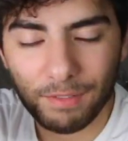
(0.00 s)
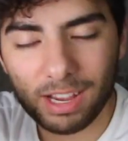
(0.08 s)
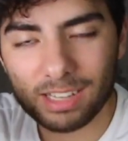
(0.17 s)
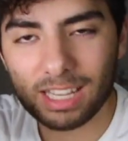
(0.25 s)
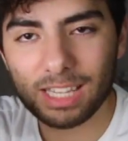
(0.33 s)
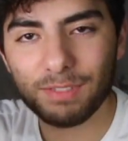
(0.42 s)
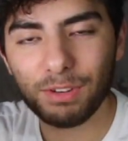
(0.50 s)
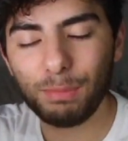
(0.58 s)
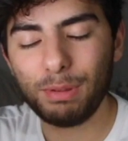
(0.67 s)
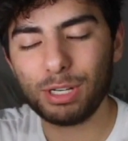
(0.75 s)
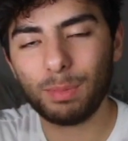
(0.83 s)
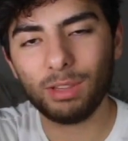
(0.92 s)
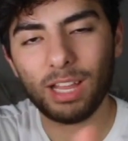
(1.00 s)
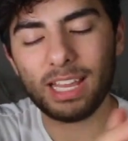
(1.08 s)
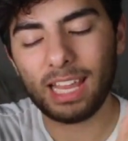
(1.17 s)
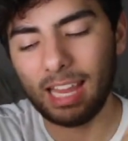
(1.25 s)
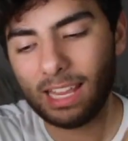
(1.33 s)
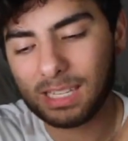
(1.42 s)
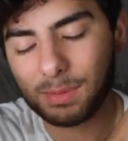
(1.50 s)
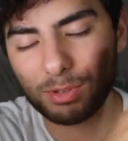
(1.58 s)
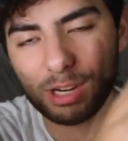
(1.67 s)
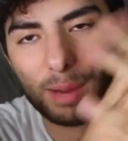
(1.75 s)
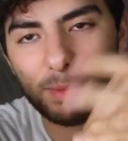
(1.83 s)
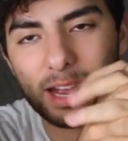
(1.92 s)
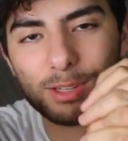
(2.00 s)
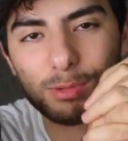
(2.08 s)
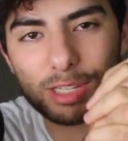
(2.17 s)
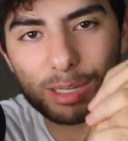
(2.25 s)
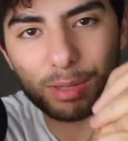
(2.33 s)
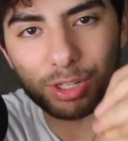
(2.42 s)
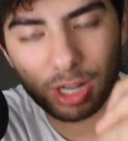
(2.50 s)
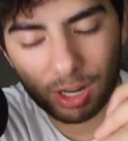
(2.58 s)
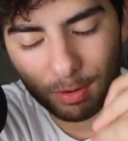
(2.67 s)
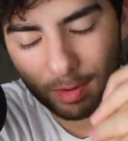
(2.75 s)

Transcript: if you guys like this video, please drop a like and subscribe, guys. Always help with the channel.